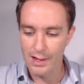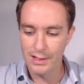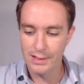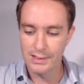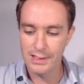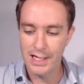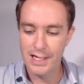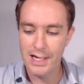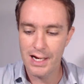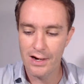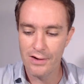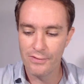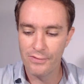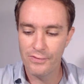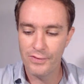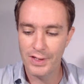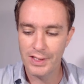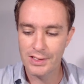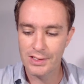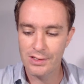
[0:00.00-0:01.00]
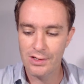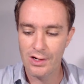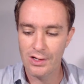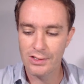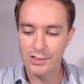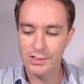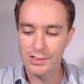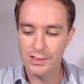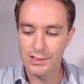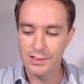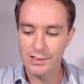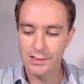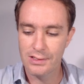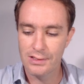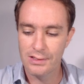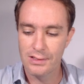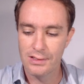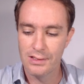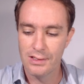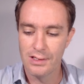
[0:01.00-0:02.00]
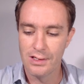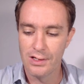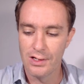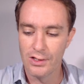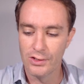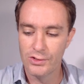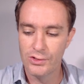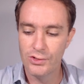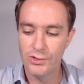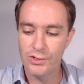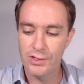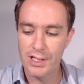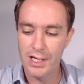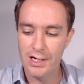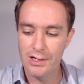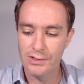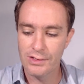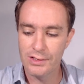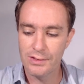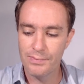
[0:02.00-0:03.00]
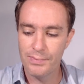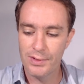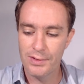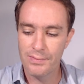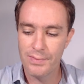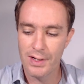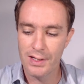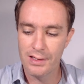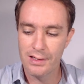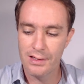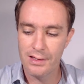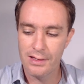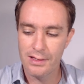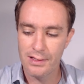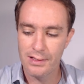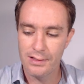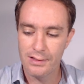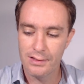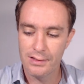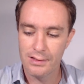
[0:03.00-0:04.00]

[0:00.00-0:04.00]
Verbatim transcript: say our fixed costs are 2,000 per month,